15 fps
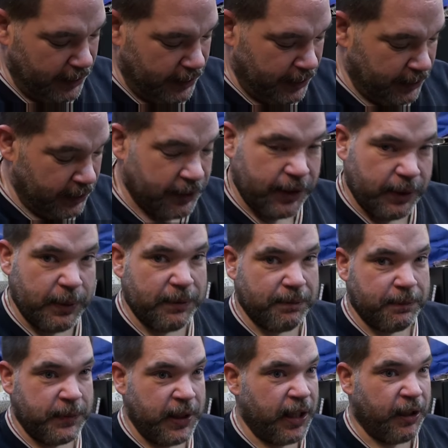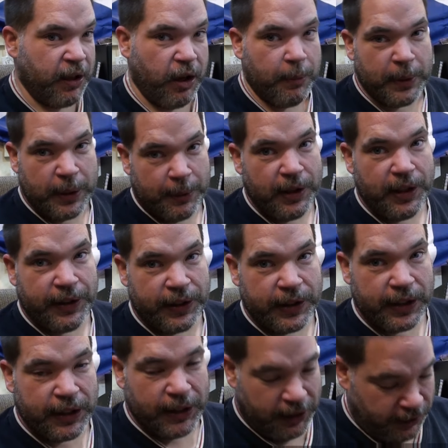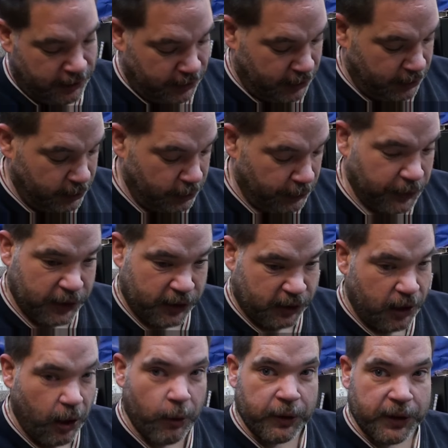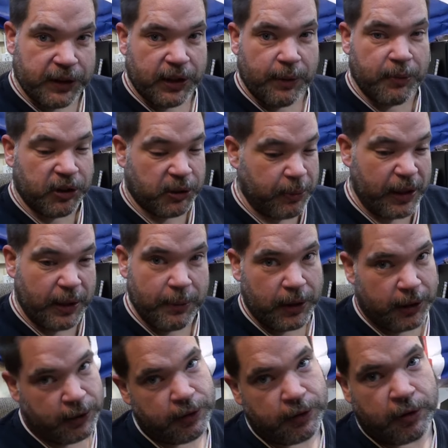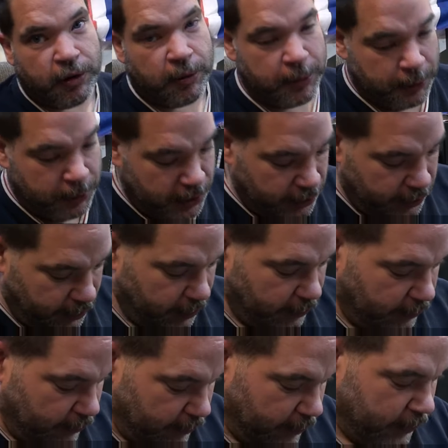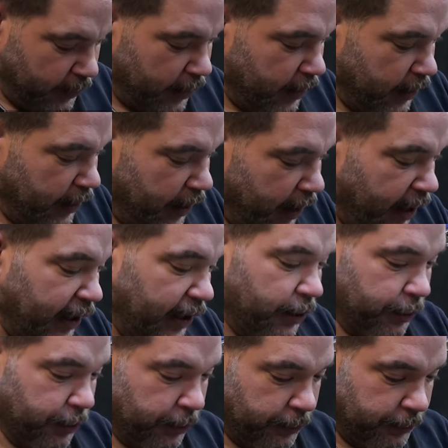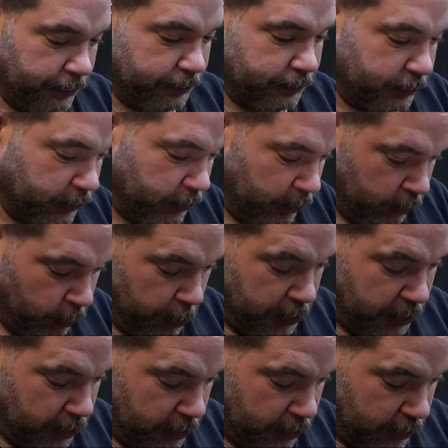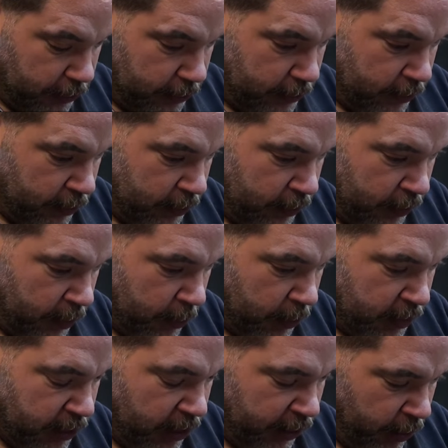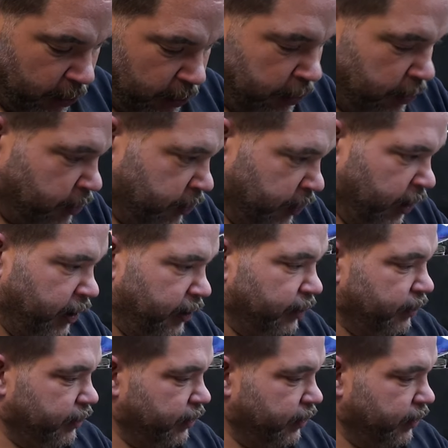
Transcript: So I think, well, they've got to be worth it then. You know, if it's sold and someone spent the money, then it's got to be worth it. Anywho. Whoops. Don't want to turn that on. Not yet.